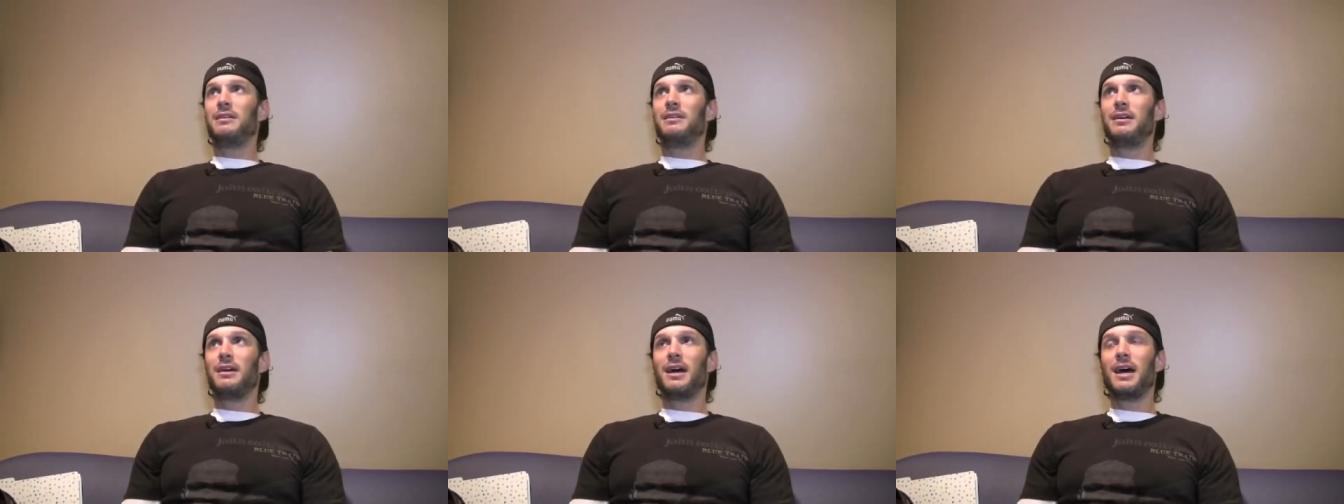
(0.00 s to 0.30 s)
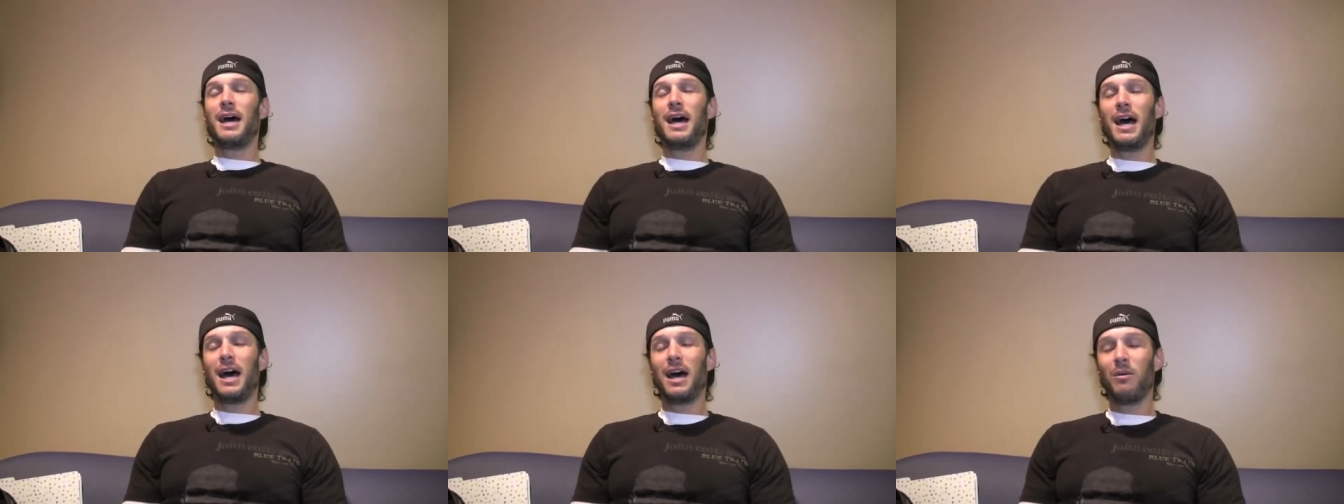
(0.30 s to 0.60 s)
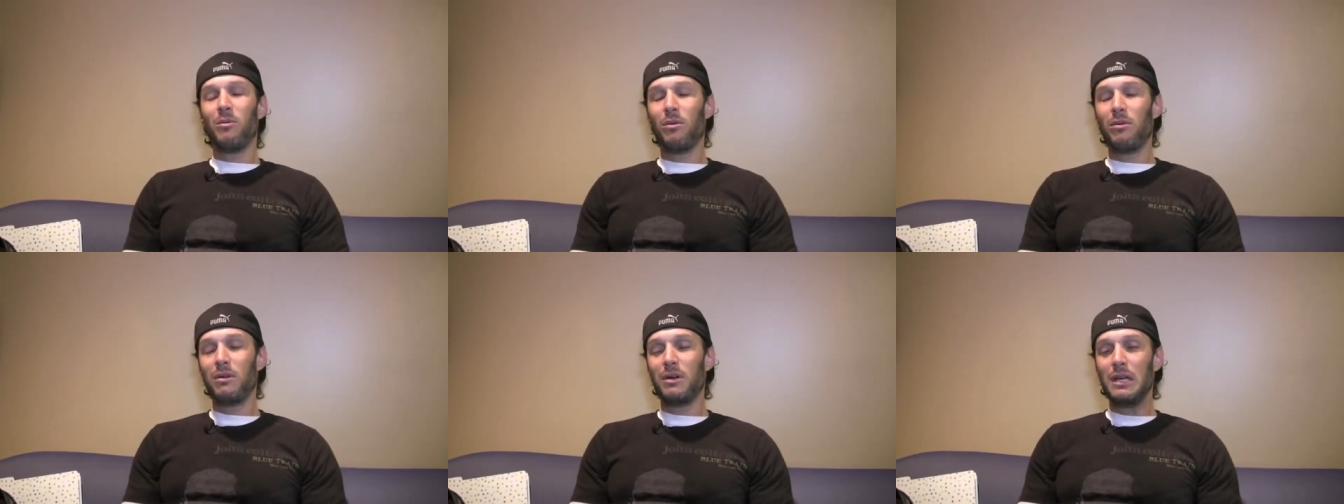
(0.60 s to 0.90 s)
Yeah,
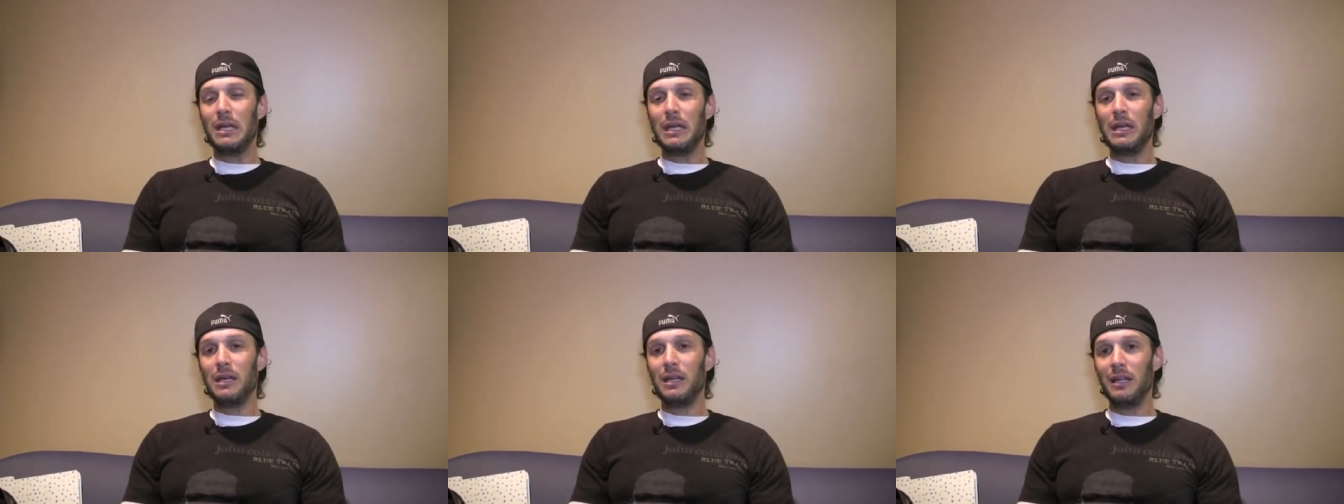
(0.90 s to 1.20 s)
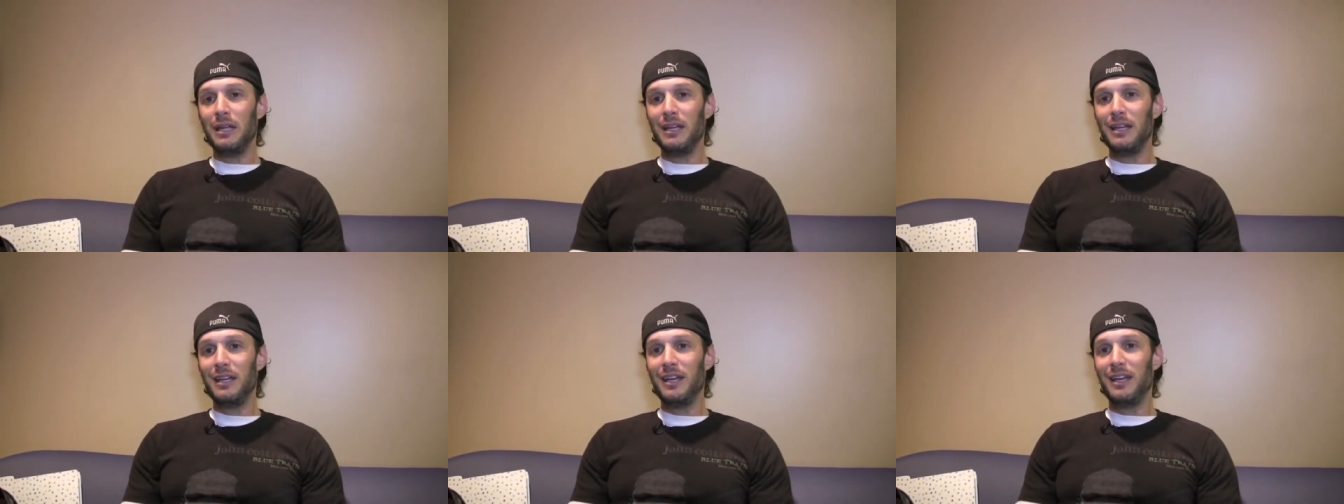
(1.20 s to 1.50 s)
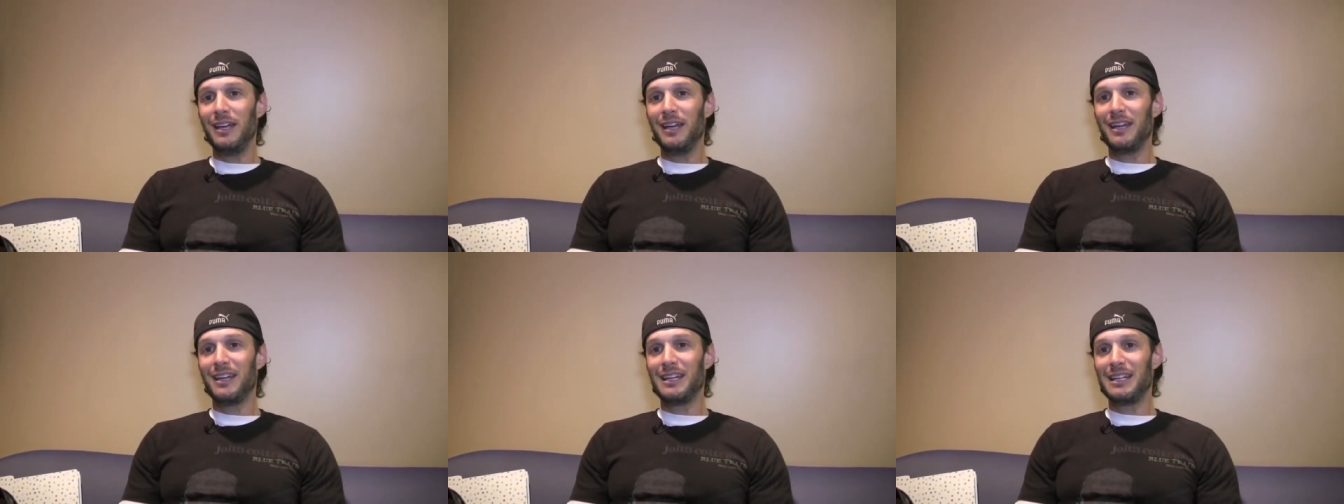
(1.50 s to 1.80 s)
I'm
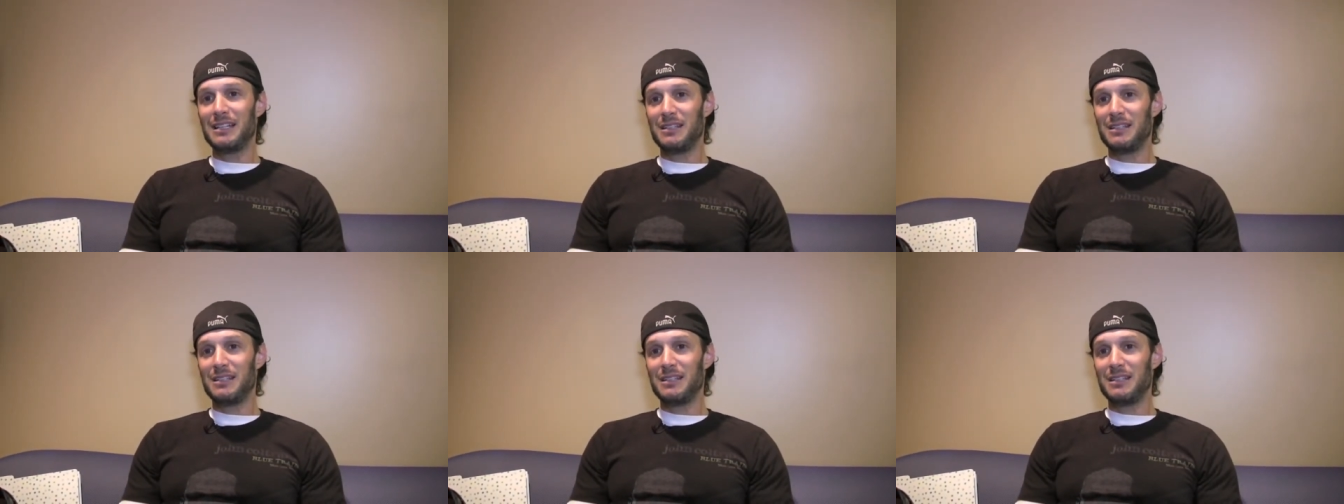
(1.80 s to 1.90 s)
really